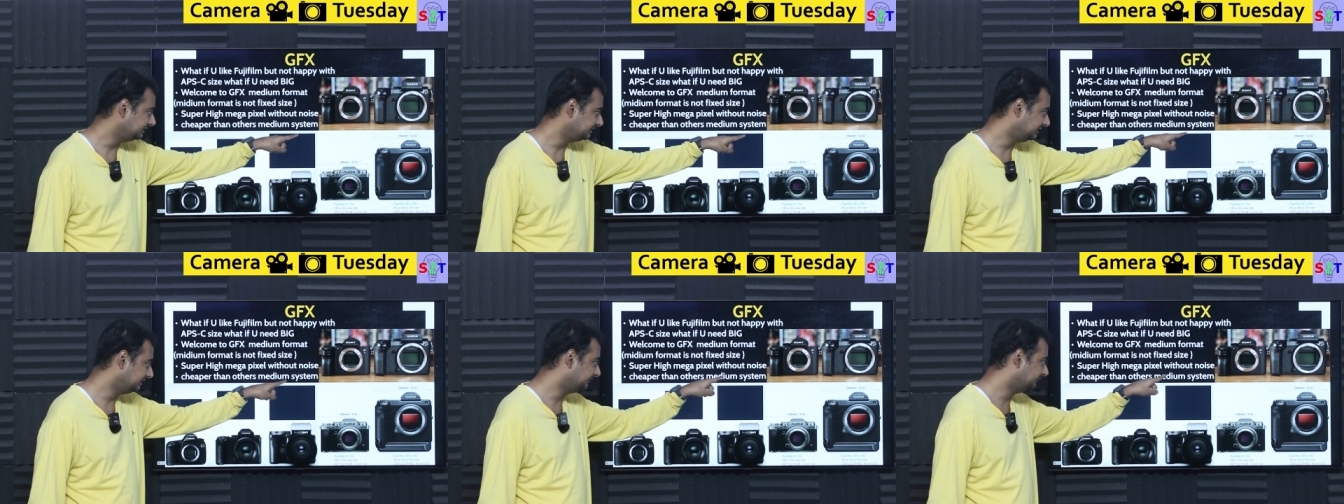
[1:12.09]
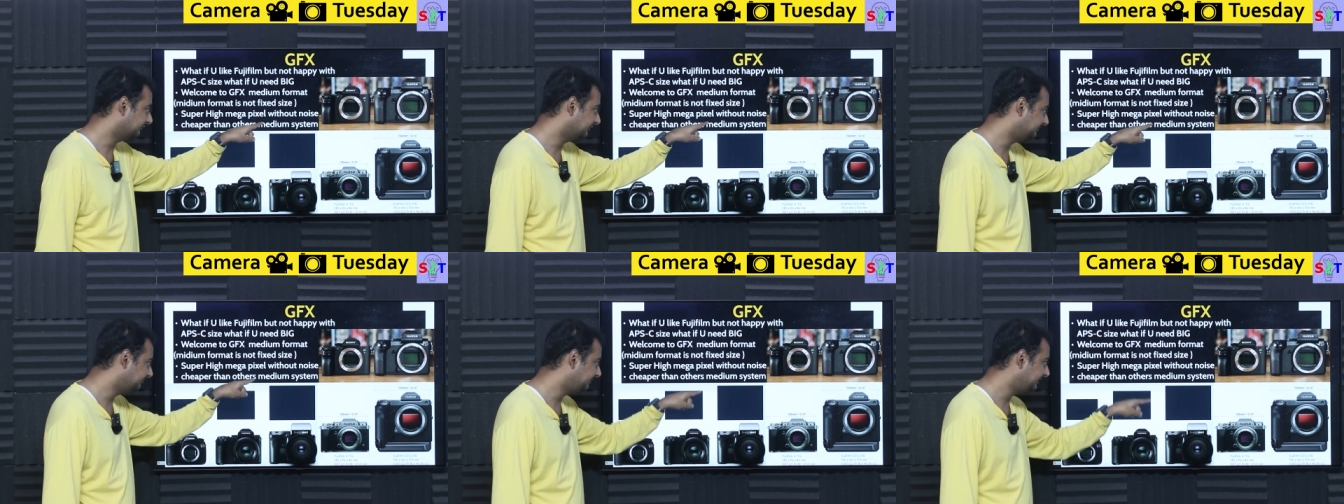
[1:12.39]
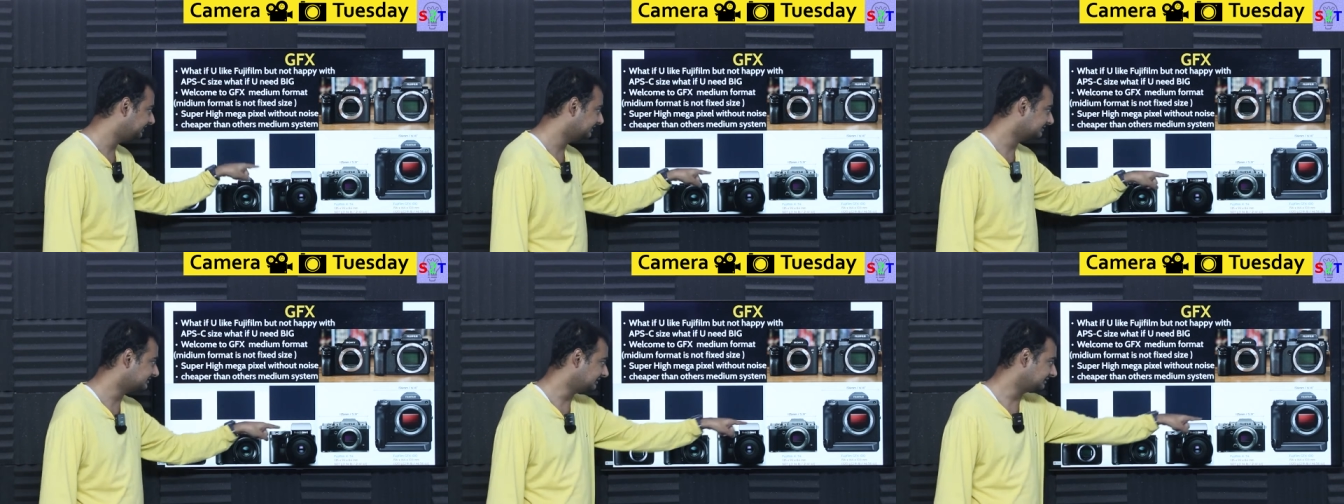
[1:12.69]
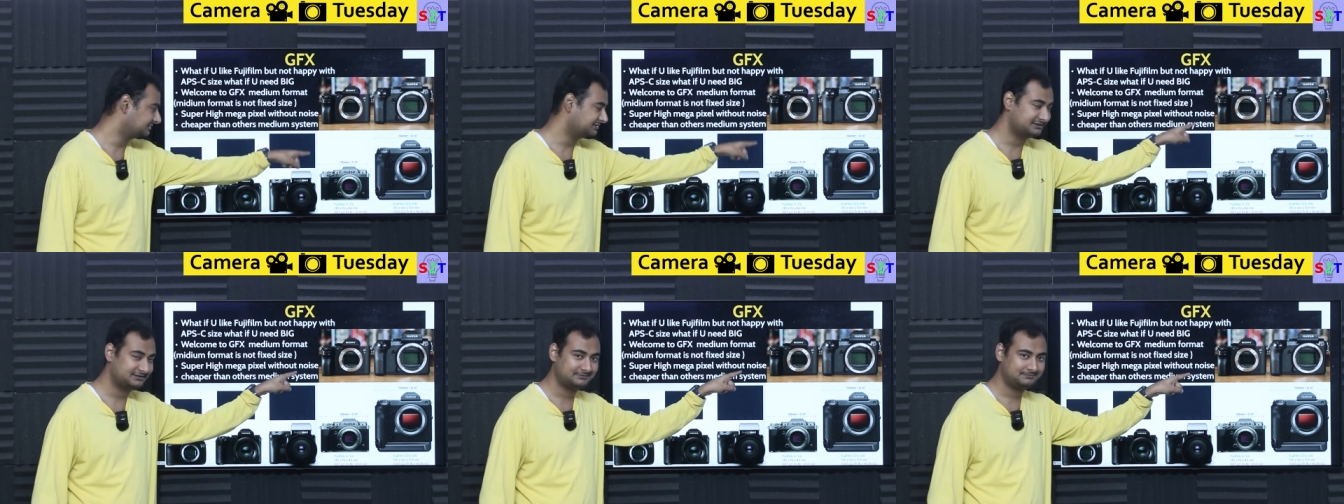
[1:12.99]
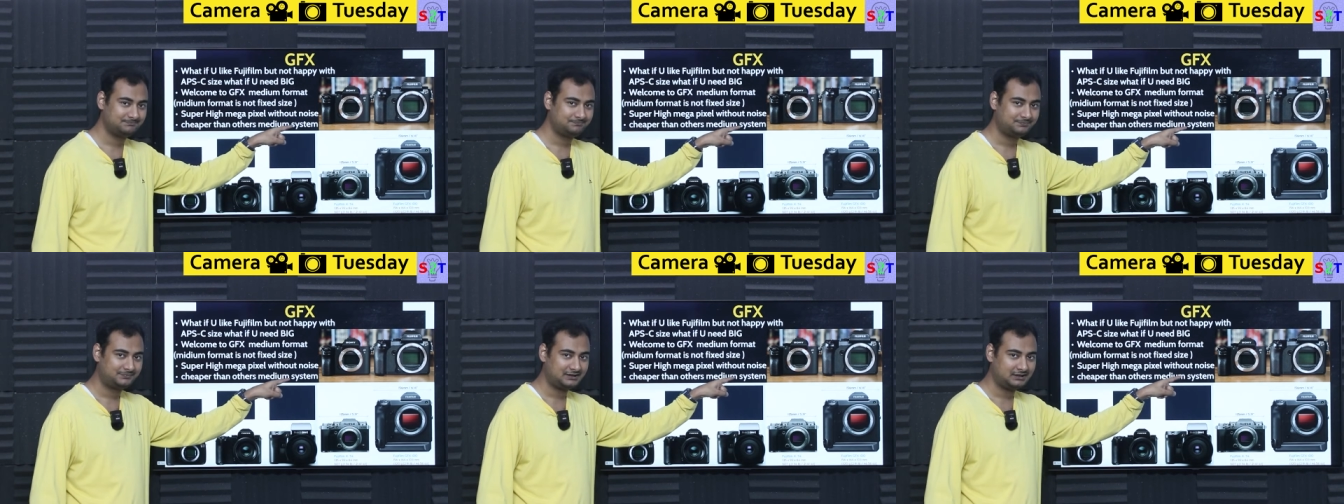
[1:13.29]
even bigger sensor.
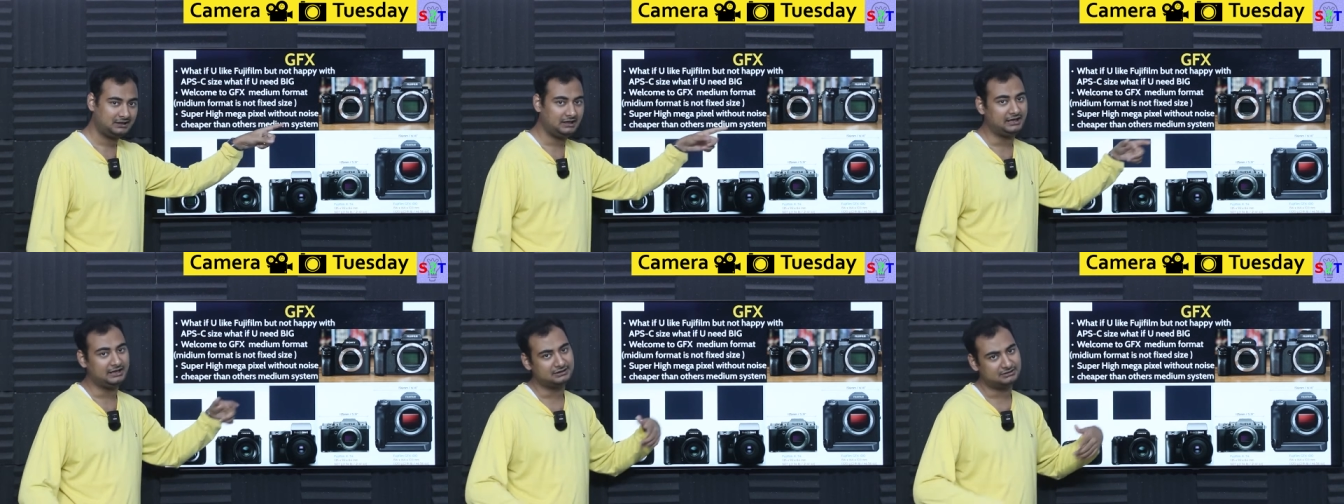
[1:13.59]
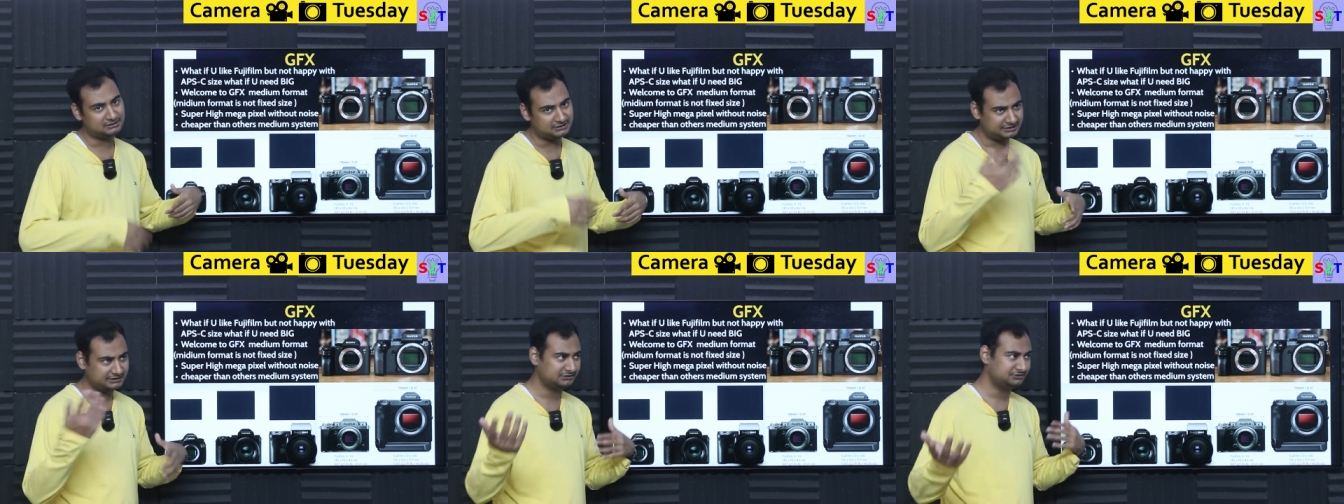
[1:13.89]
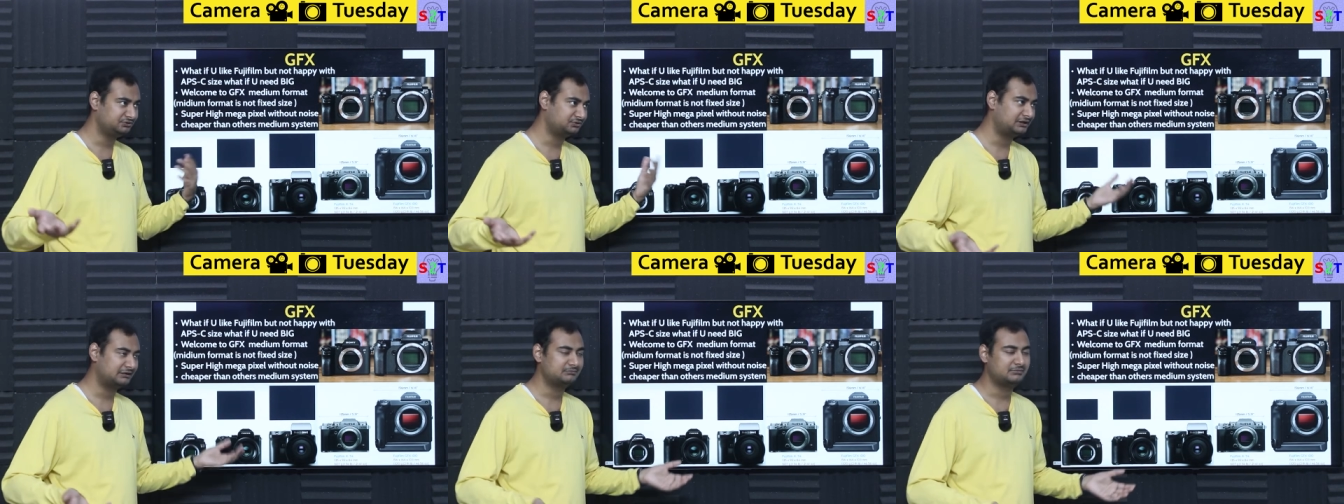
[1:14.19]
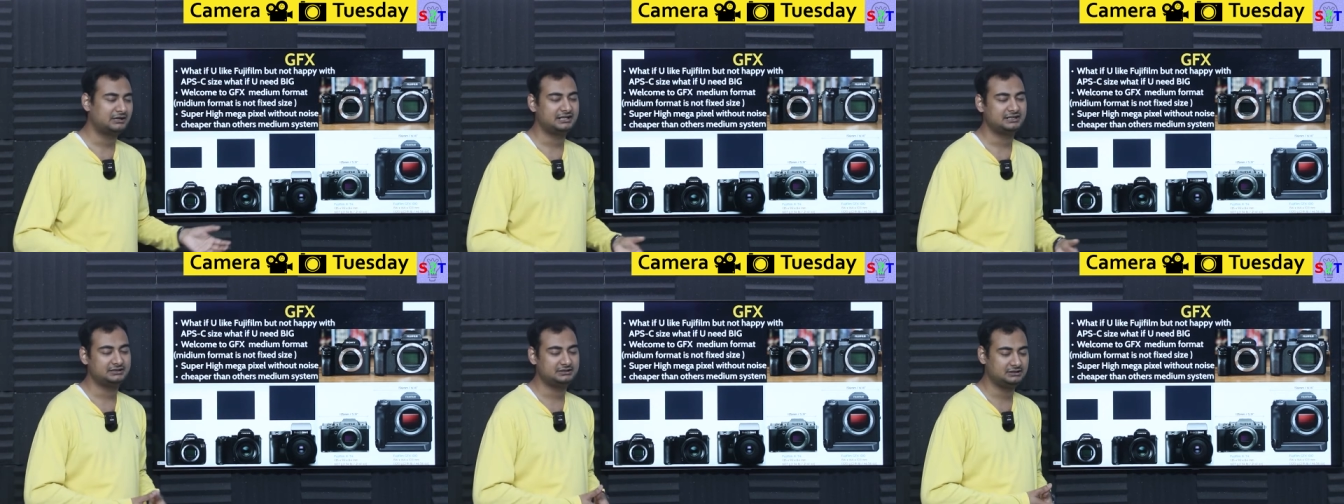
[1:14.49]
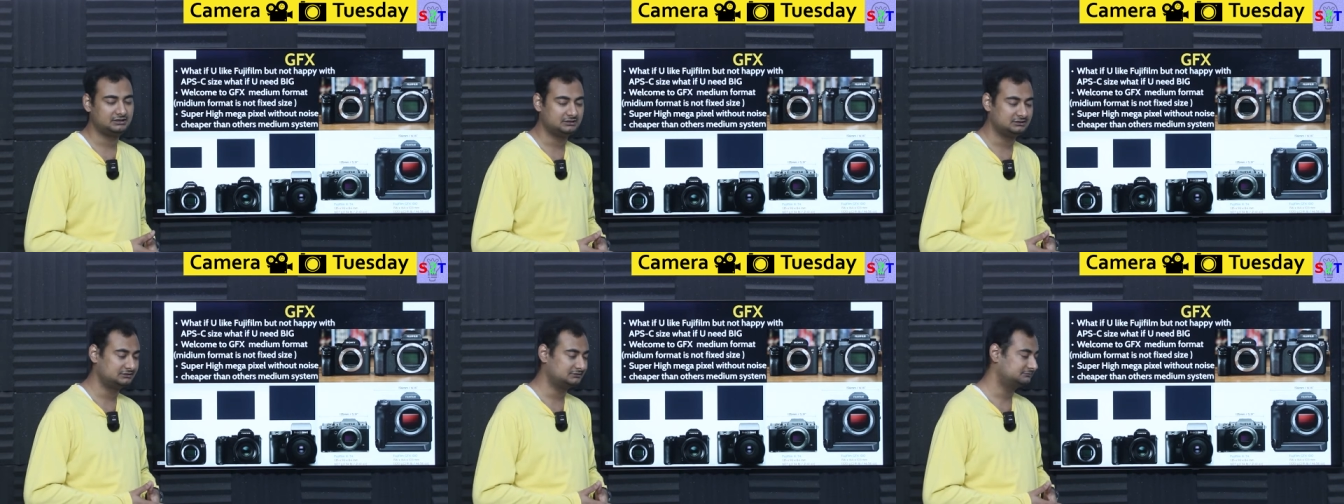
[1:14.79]
And again, you can buy
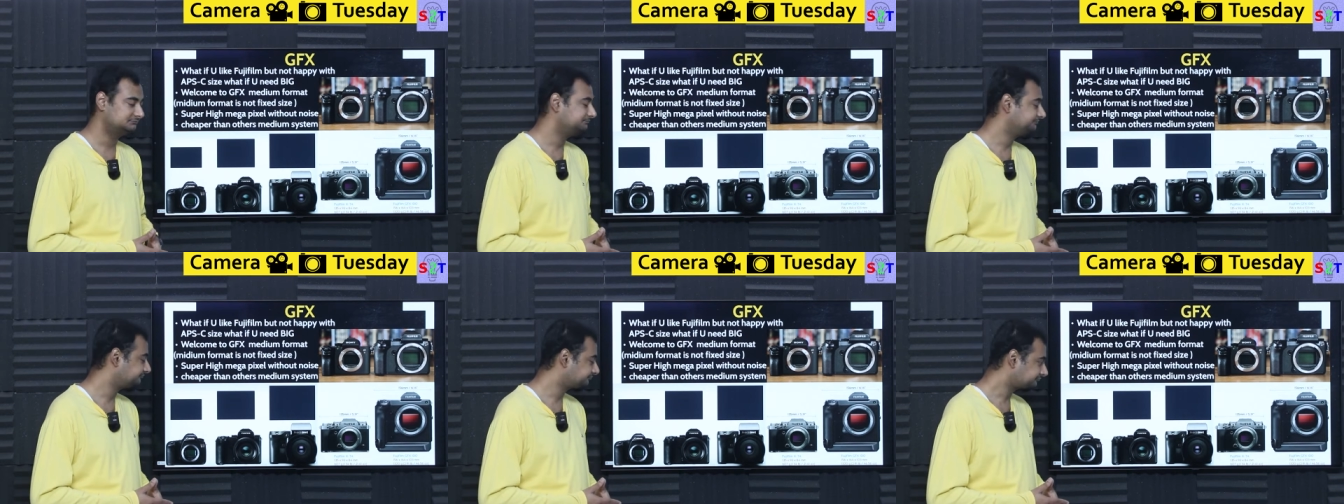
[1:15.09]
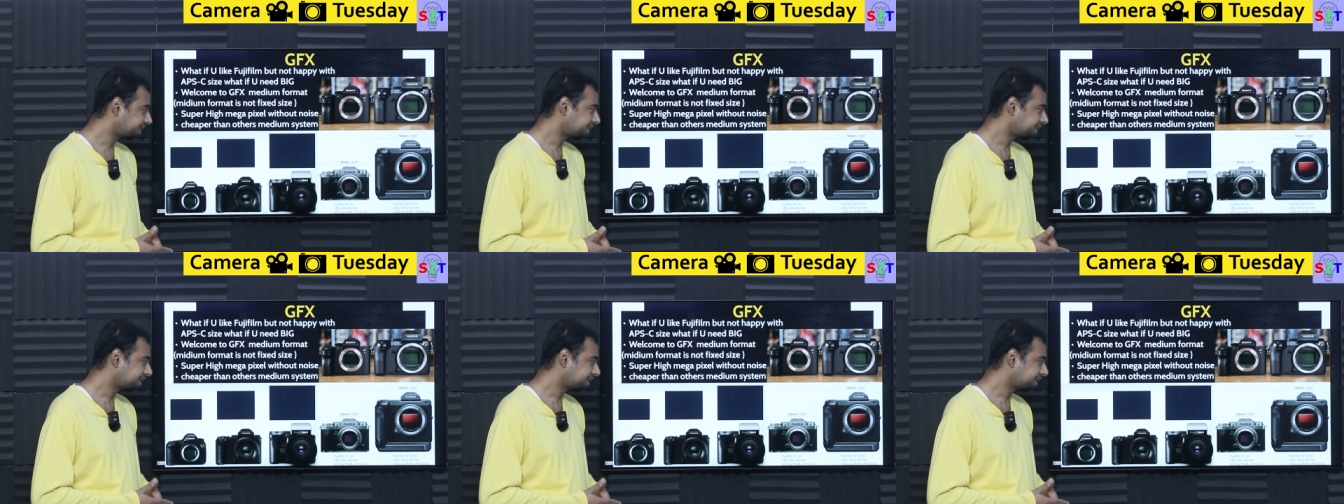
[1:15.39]
um,